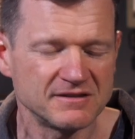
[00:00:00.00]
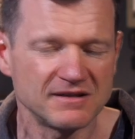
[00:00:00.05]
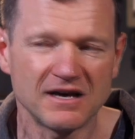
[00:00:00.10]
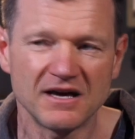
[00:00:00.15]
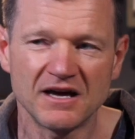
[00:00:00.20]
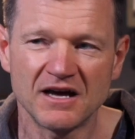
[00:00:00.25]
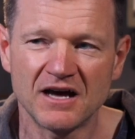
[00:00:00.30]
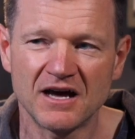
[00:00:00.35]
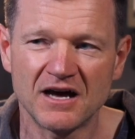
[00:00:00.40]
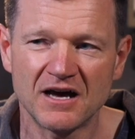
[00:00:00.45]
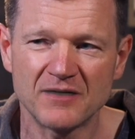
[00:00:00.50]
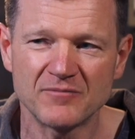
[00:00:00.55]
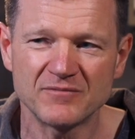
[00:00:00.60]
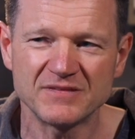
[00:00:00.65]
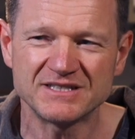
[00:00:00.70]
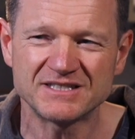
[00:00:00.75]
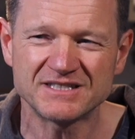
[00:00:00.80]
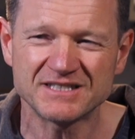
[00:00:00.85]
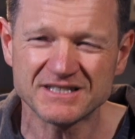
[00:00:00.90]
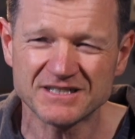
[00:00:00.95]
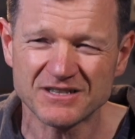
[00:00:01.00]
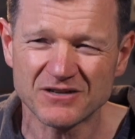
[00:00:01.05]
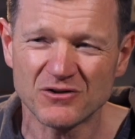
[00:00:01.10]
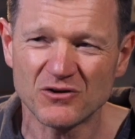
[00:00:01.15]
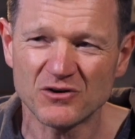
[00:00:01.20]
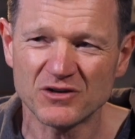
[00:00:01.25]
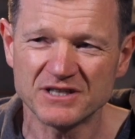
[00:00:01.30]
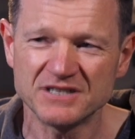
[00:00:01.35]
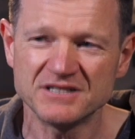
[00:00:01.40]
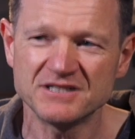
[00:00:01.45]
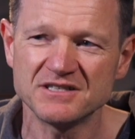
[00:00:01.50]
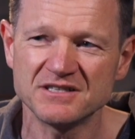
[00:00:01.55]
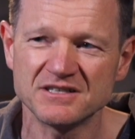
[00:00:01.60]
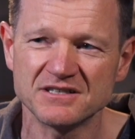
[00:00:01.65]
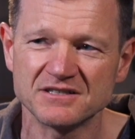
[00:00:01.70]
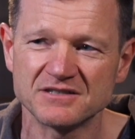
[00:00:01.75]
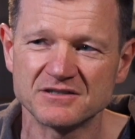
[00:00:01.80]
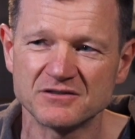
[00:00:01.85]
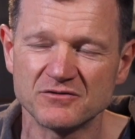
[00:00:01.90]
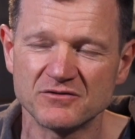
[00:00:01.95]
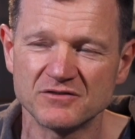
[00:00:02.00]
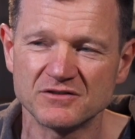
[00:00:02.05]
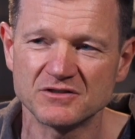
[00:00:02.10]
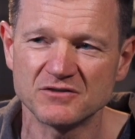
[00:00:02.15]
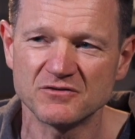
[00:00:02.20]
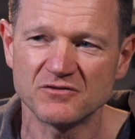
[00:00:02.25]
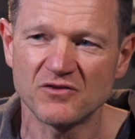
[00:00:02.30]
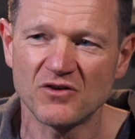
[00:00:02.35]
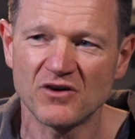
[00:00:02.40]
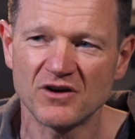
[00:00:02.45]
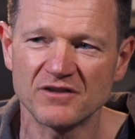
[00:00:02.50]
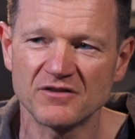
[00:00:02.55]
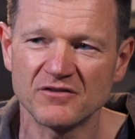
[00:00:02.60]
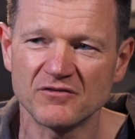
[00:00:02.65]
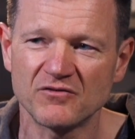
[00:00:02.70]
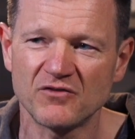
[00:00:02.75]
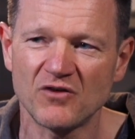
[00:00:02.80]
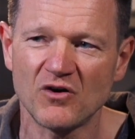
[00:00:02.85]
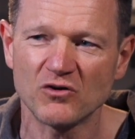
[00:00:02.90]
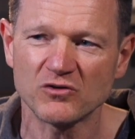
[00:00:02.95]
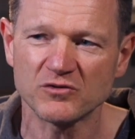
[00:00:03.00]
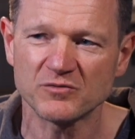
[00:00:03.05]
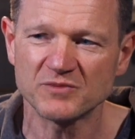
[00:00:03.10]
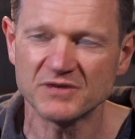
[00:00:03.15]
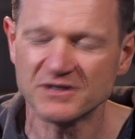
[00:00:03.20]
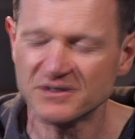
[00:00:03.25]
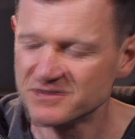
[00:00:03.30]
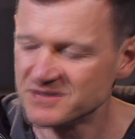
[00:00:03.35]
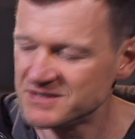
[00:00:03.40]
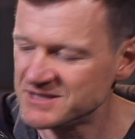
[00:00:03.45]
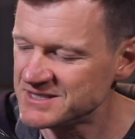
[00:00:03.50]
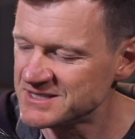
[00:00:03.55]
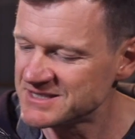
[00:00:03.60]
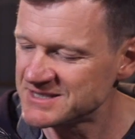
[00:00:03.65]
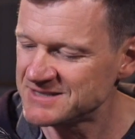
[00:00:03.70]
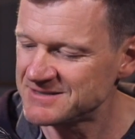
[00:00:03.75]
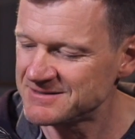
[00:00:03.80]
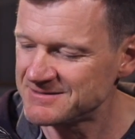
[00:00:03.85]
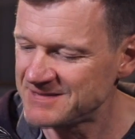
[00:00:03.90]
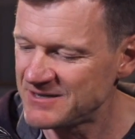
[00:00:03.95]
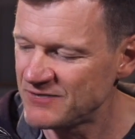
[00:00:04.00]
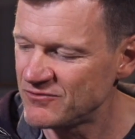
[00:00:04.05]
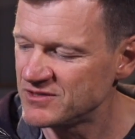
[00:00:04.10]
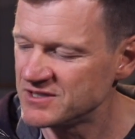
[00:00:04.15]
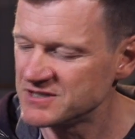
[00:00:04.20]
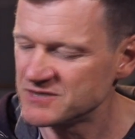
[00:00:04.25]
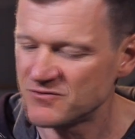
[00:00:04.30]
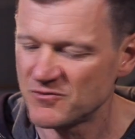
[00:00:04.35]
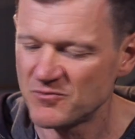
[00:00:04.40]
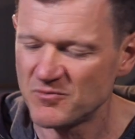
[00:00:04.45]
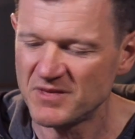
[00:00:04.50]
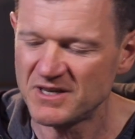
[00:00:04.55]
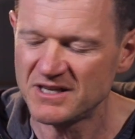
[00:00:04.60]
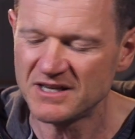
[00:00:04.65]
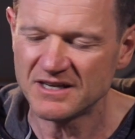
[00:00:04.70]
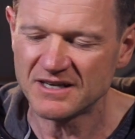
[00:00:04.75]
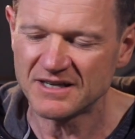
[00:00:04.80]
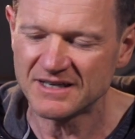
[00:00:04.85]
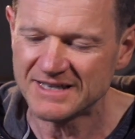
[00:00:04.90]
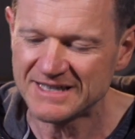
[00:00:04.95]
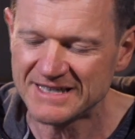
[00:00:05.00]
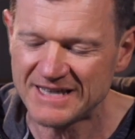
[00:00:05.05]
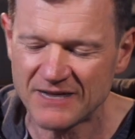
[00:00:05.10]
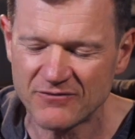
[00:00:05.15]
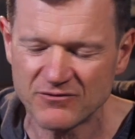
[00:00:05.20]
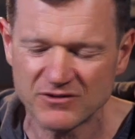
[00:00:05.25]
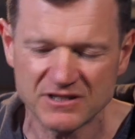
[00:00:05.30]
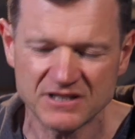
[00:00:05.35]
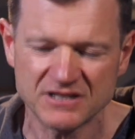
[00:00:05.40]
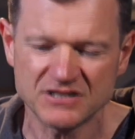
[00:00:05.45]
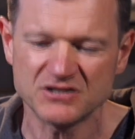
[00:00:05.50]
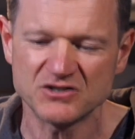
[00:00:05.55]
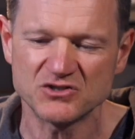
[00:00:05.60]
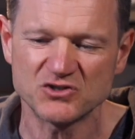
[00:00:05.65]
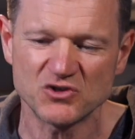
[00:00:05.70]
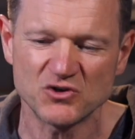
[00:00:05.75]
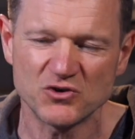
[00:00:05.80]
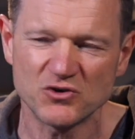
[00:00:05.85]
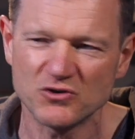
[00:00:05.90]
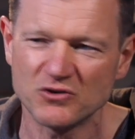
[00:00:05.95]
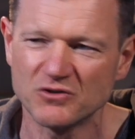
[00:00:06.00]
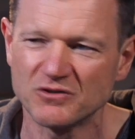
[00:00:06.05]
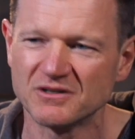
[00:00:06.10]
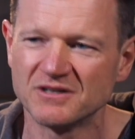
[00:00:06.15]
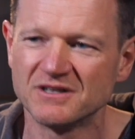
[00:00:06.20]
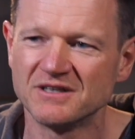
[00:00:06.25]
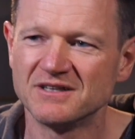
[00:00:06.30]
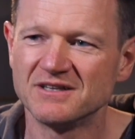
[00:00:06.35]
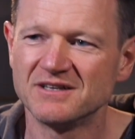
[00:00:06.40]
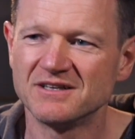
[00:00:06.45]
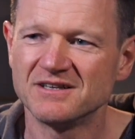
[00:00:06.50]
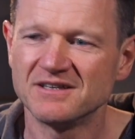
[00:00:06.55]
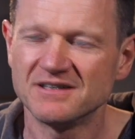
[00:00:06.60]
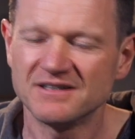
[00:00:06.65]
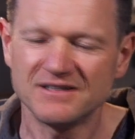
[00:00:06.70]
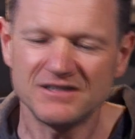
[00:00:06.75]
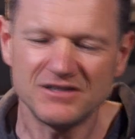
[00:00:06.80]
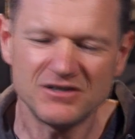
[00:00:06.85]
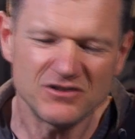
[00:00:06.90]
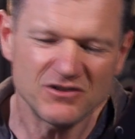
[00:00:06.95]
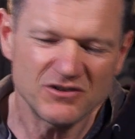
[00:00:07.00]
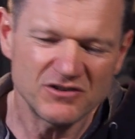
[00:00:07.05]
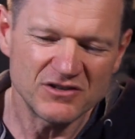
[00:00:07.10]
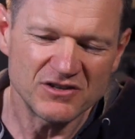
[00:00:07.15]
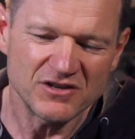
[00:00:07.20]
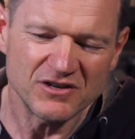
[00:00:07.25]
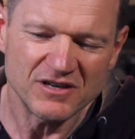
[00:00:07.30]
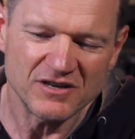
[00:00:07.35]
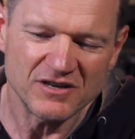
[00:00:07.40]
it's just a lot easier to find the fault, because everything's familiar, everything's internal. You don't